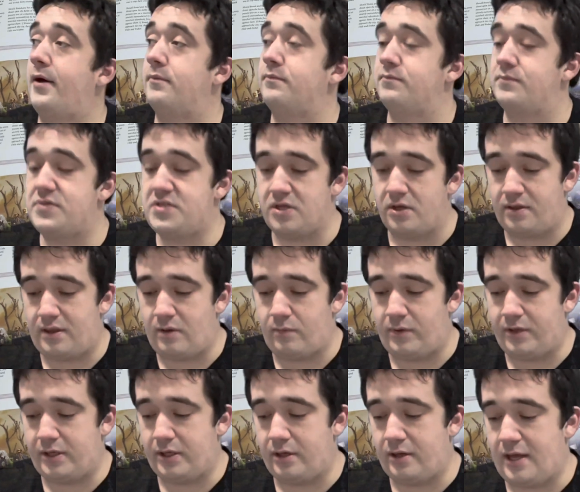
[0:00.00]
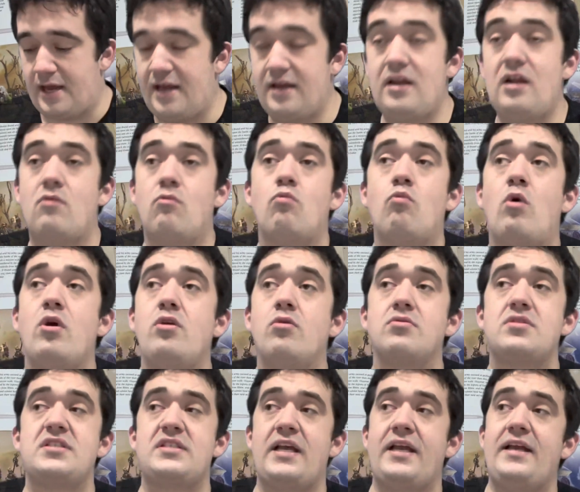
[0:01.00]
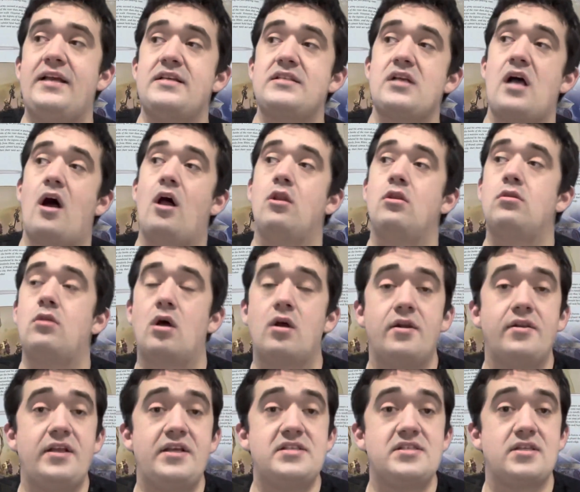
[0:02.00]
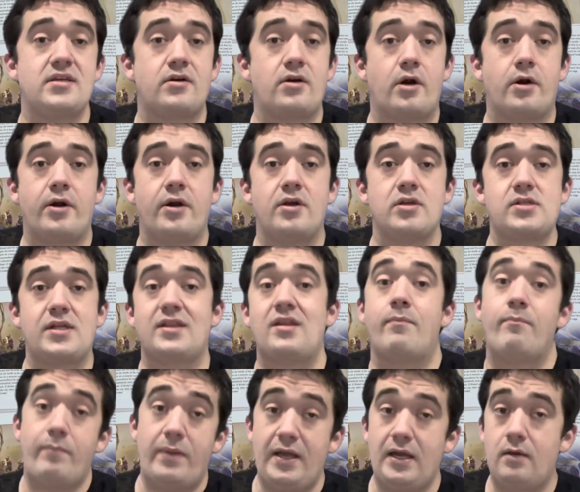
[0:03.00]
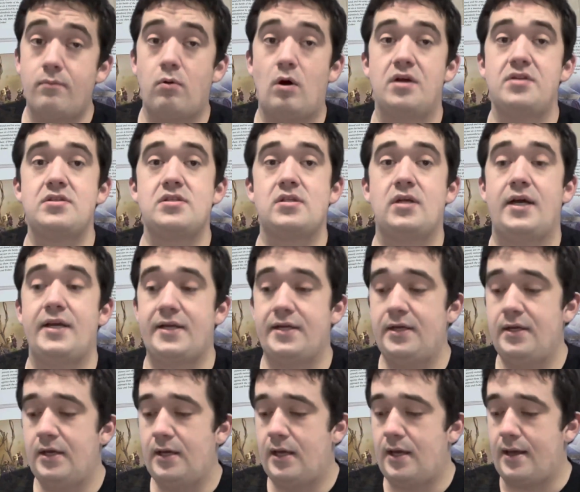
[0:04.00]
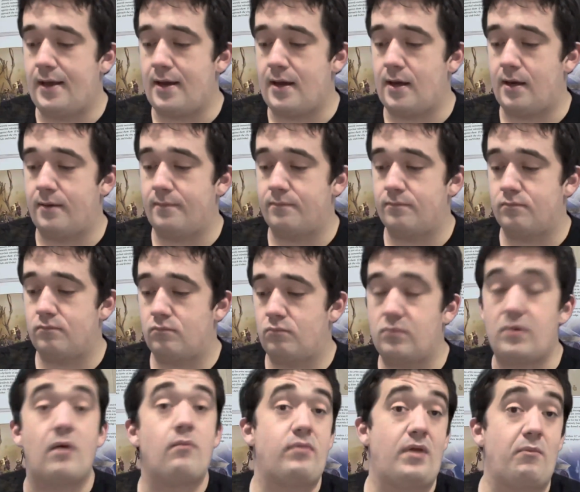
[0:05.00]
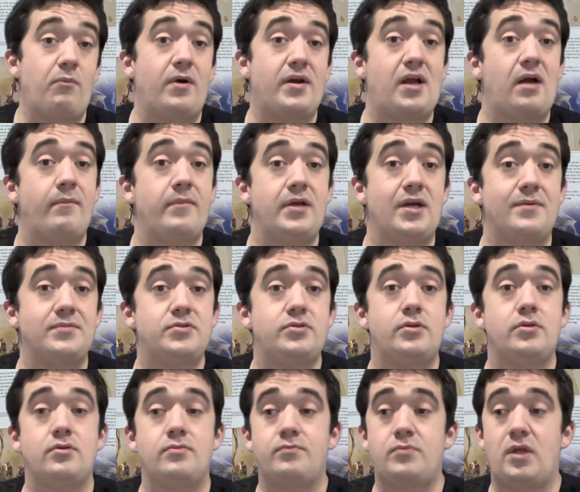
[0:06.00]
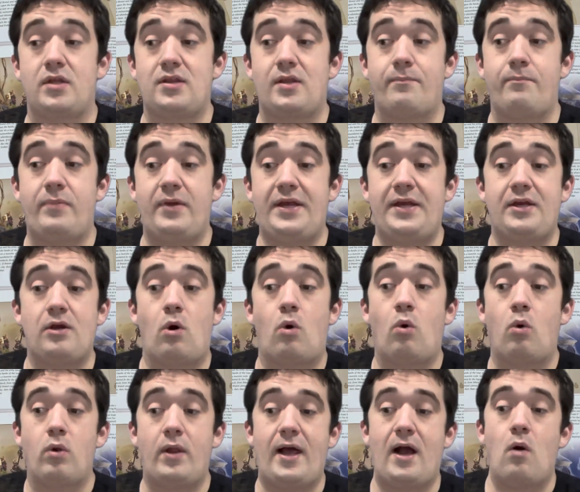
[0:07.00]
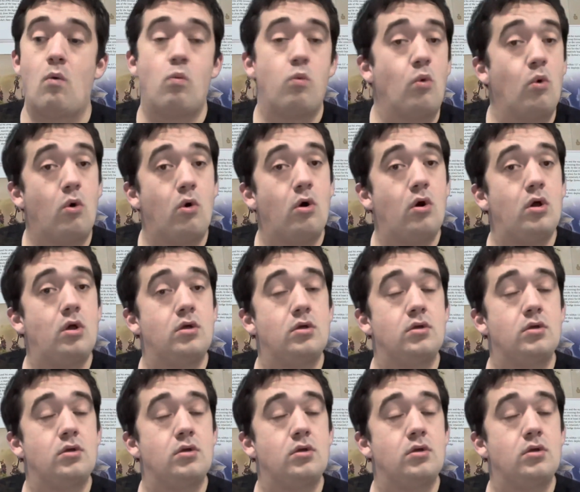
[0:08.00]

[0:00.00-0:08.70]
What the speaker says: So there we go. And what you'll see is a lot of these scenarios, like the big ones, like that we're coming up to, like the big all-out war